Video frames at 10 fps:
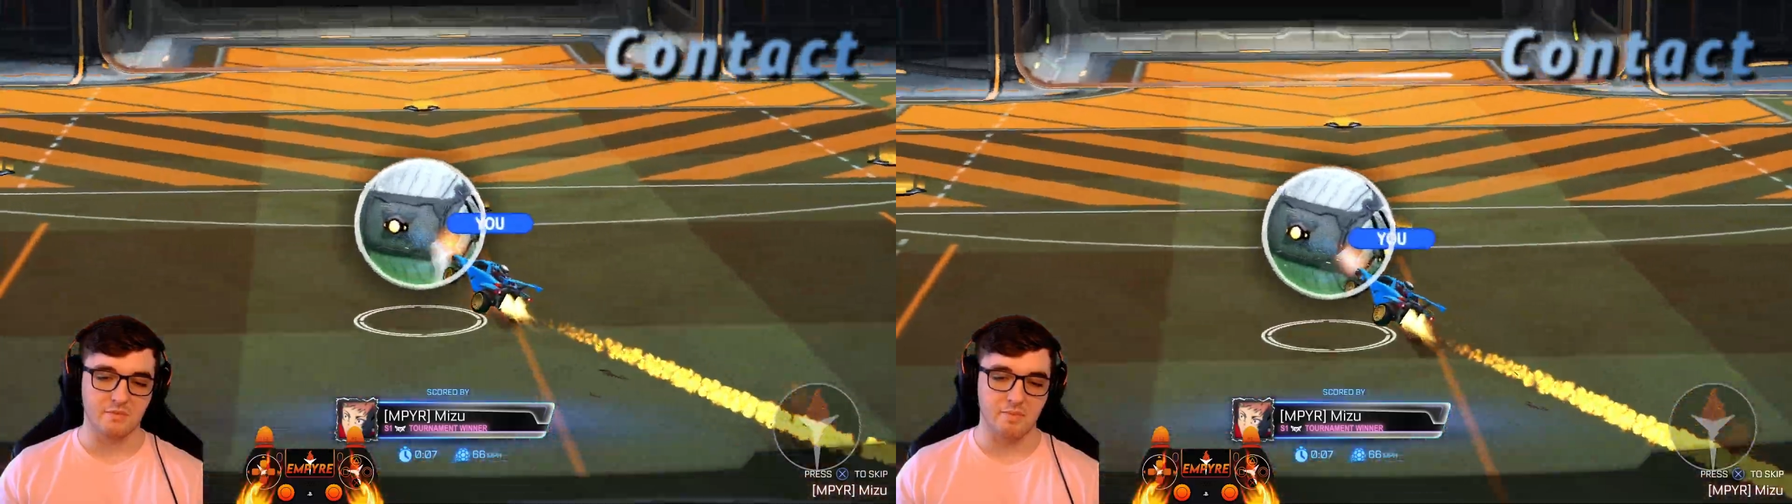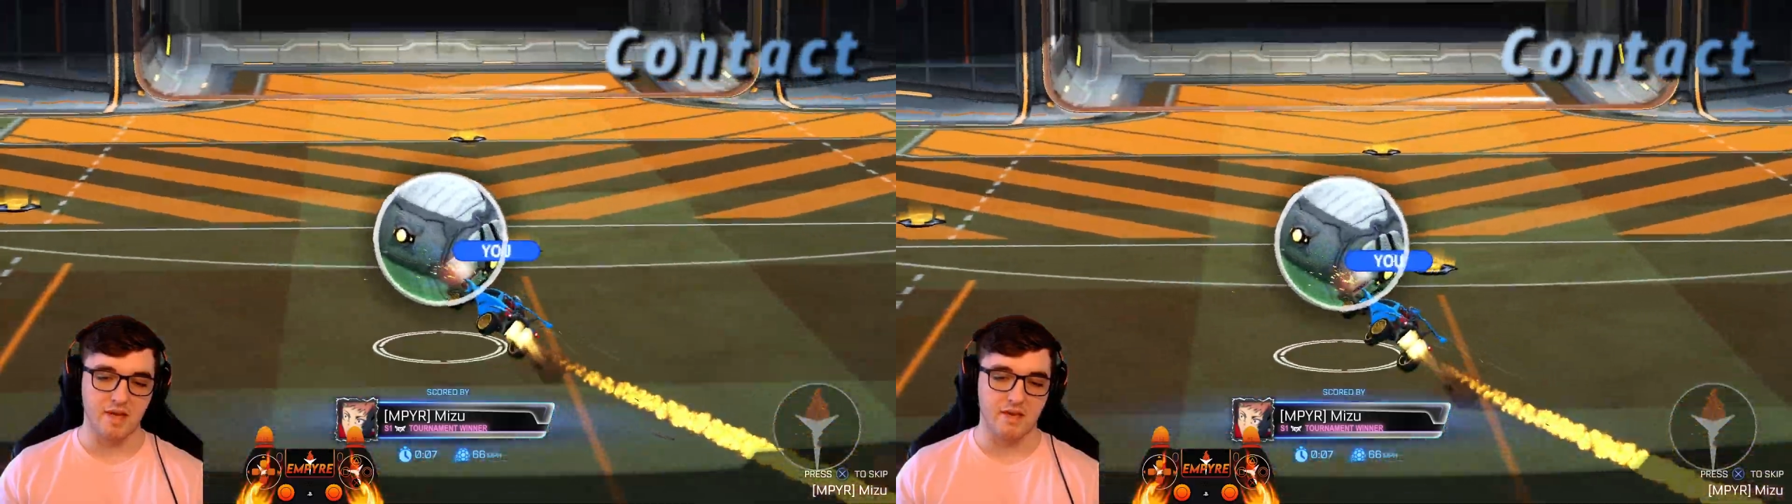
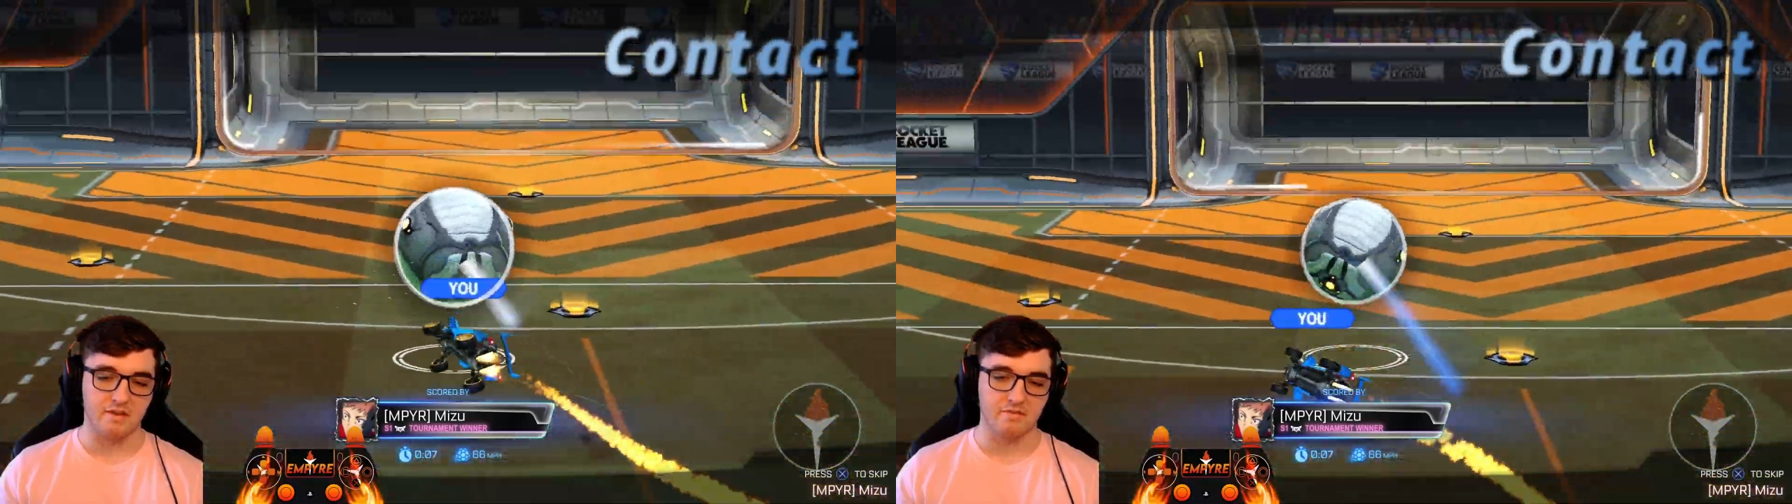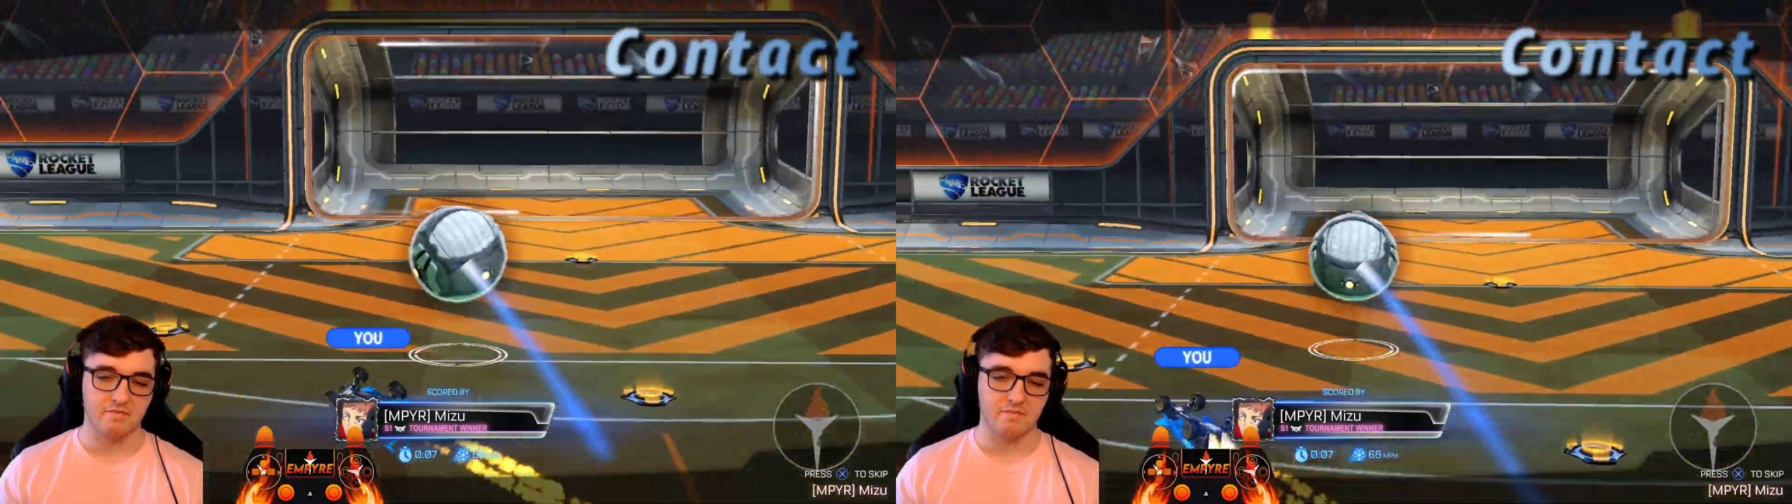bang,
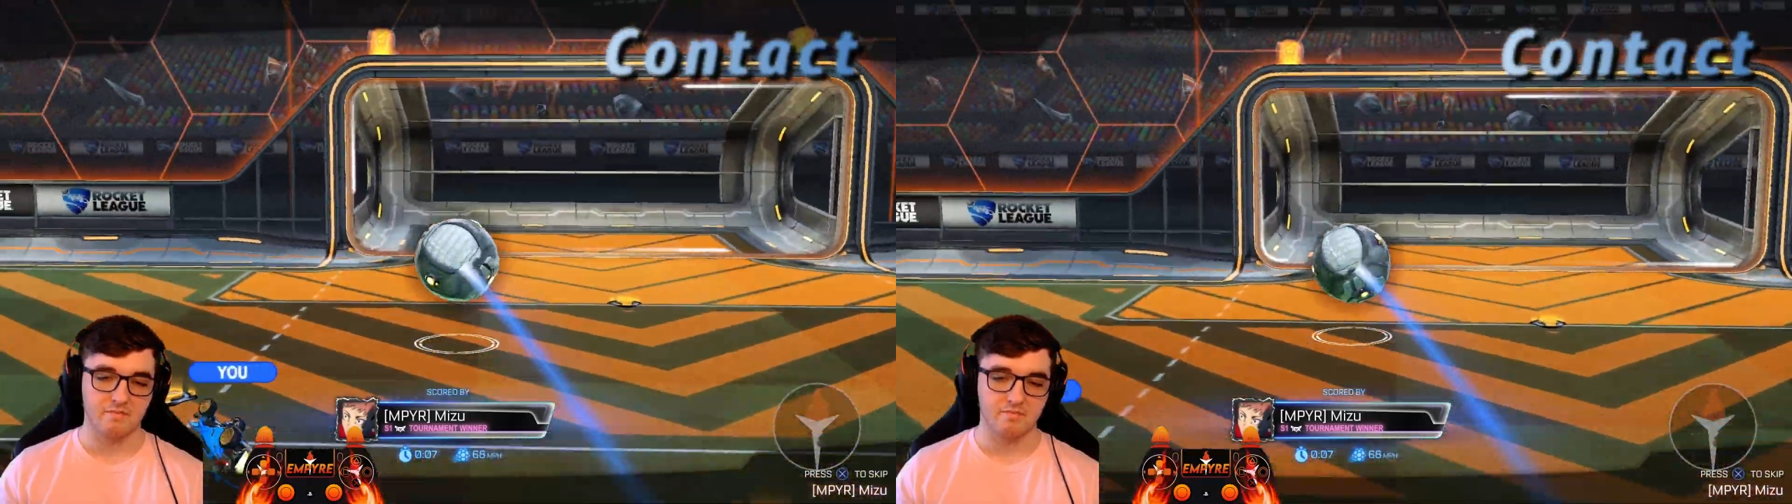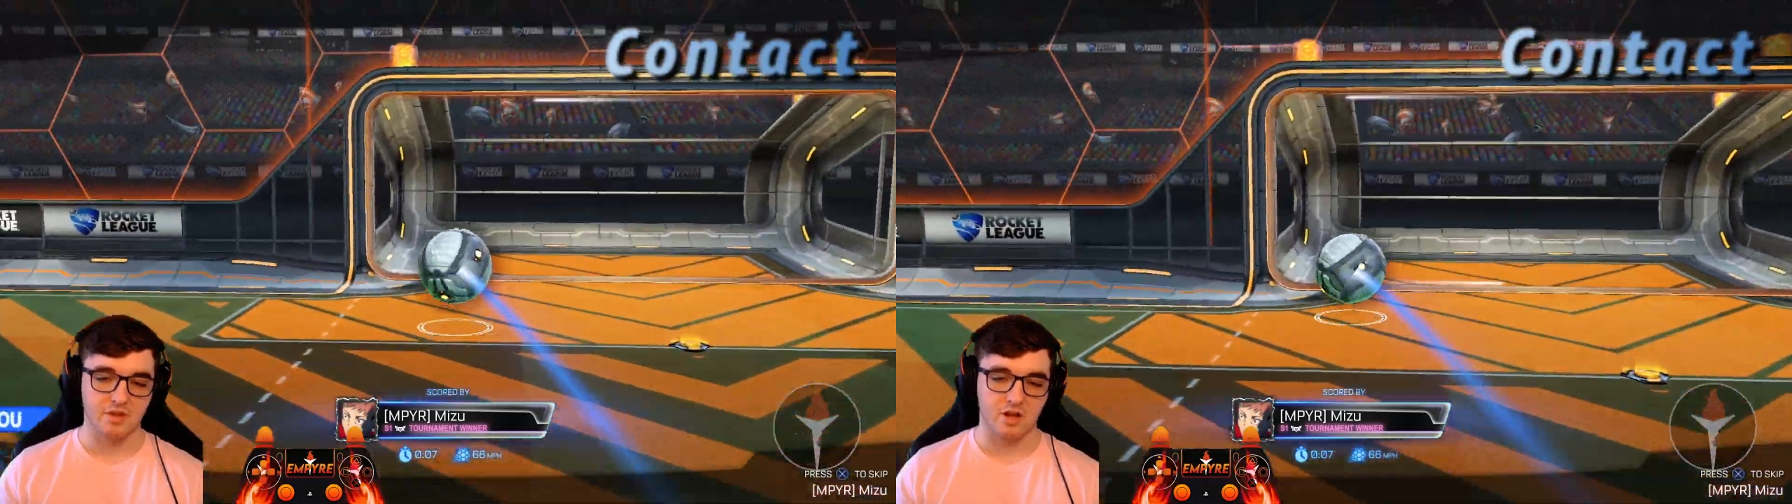
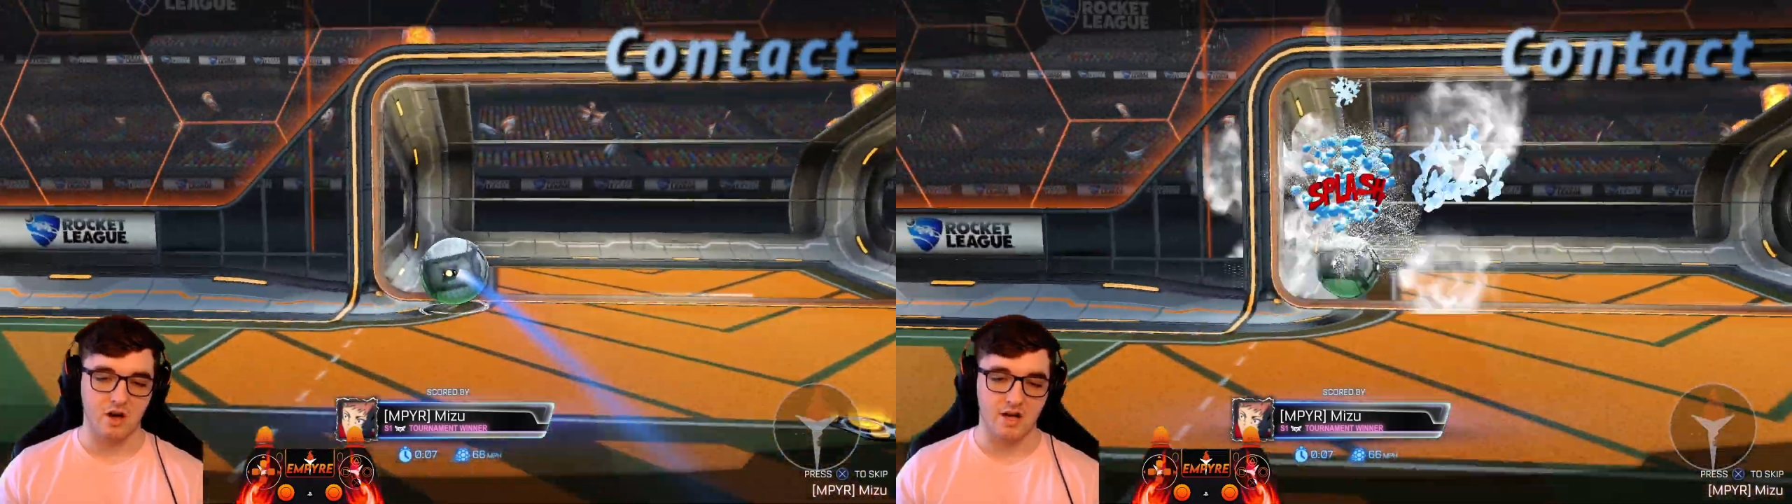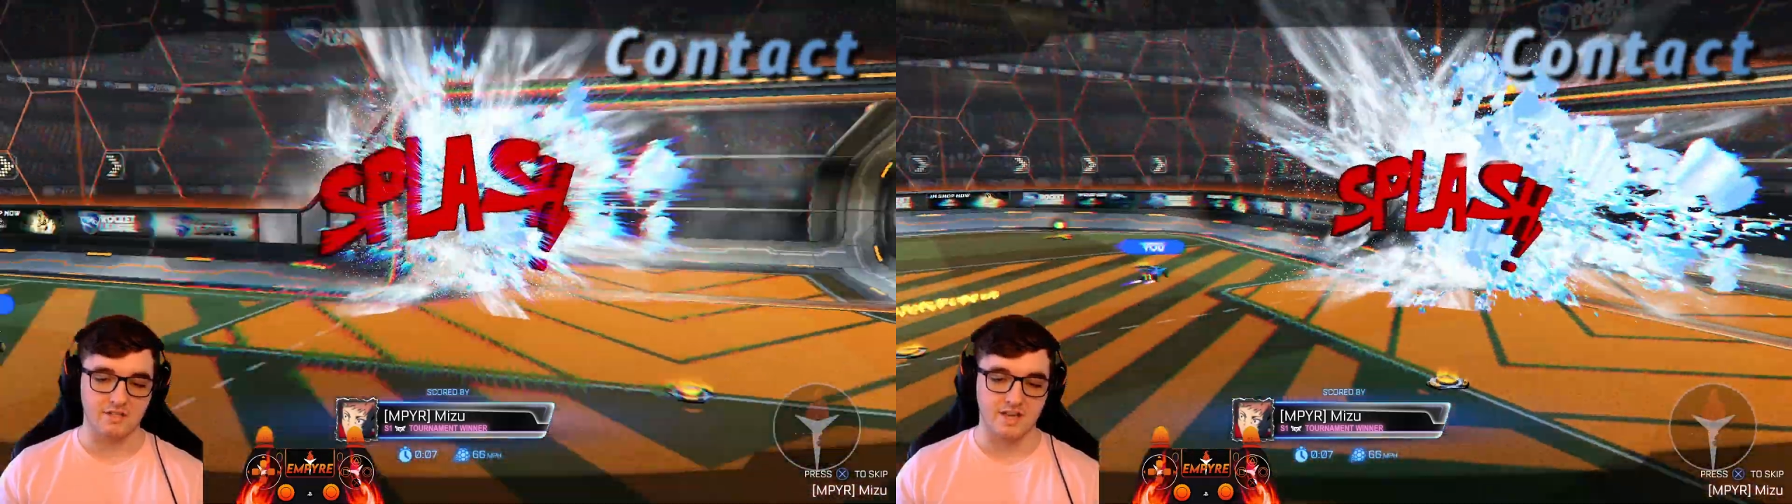the
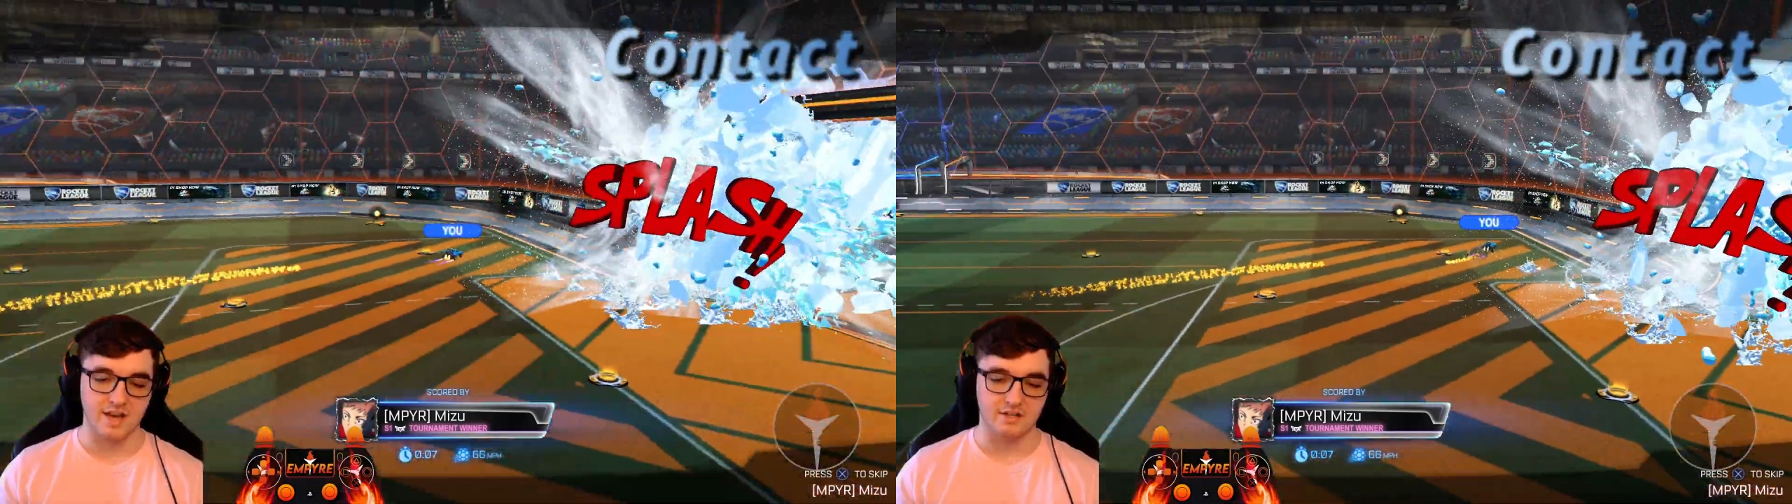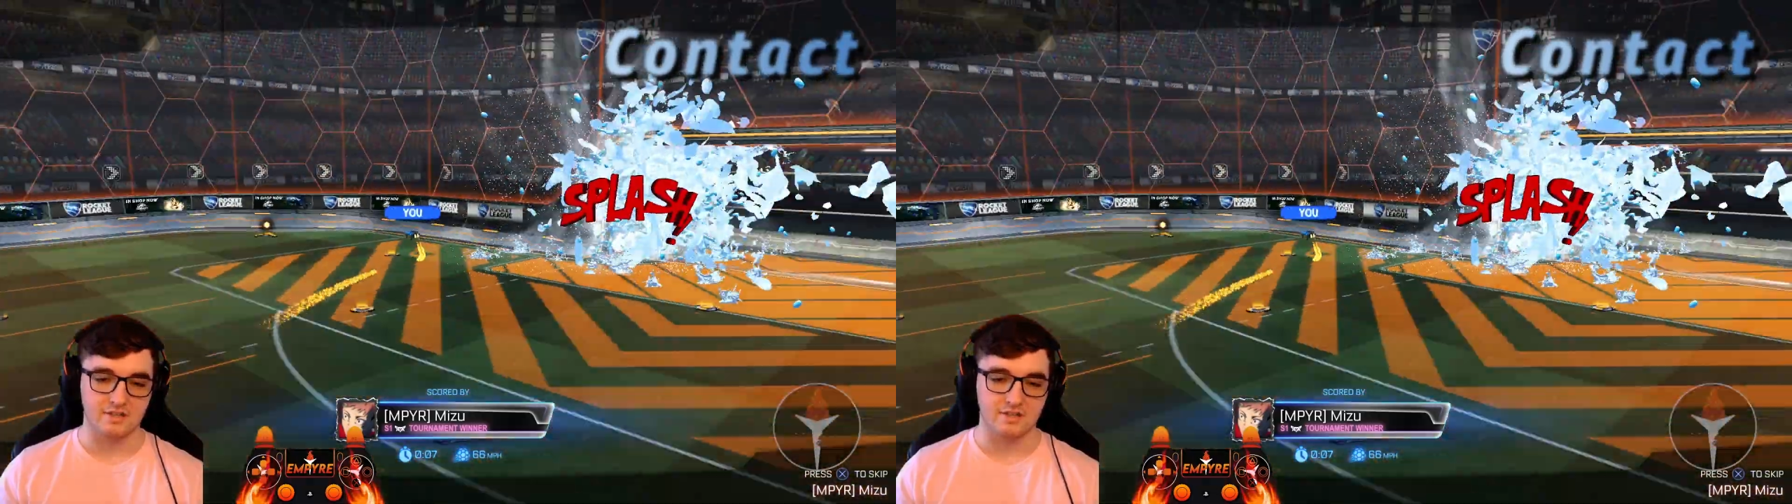contact.